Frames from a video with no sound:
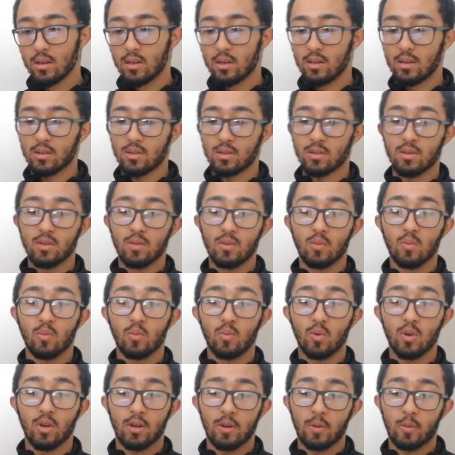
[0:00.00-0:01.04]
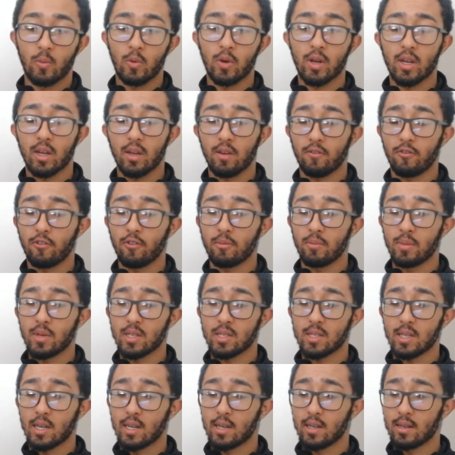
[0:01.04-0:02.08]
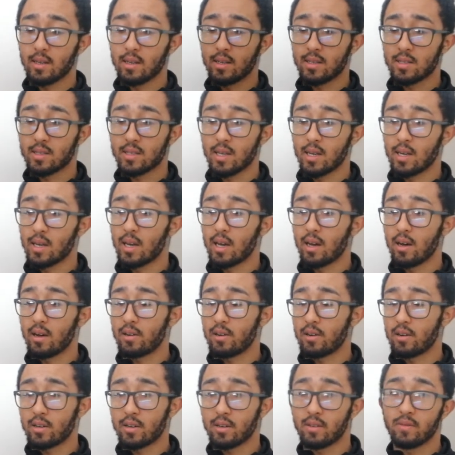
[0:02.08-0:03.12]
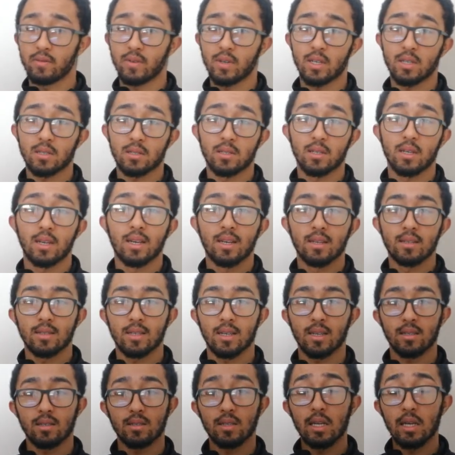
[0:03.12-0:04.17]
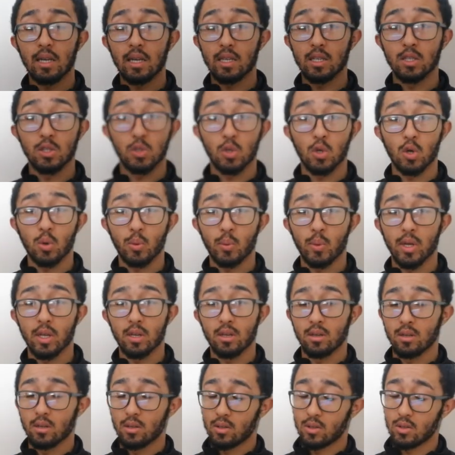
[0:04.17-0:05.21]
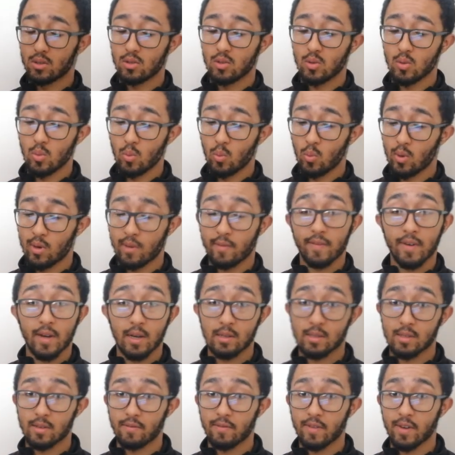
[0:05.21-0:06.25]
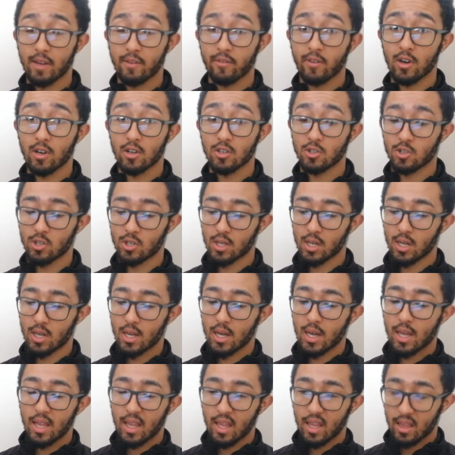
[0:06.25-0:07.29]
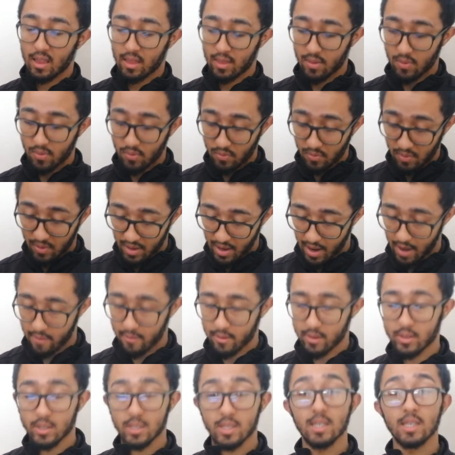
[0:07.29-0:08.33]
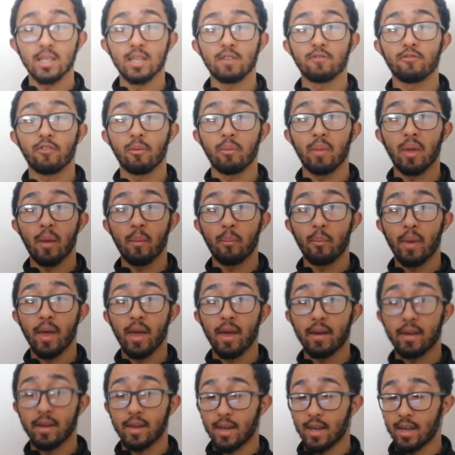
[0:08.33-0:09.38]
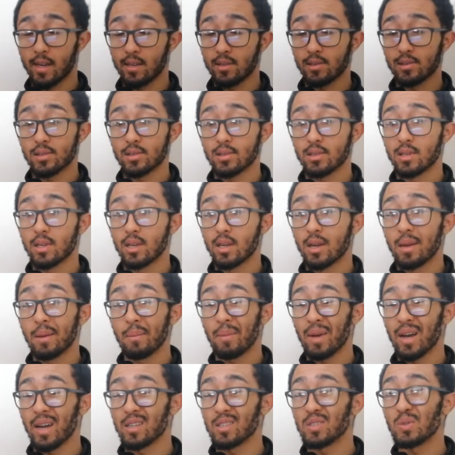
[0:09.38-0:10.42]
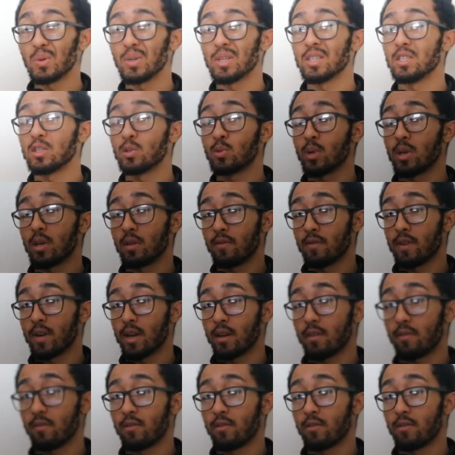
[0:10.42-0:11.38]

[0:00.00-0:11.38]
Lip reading: So what we're getting from this analyst at ARK Invest, Tesla is going to 1,500 guaranteed from their bear case by 2025.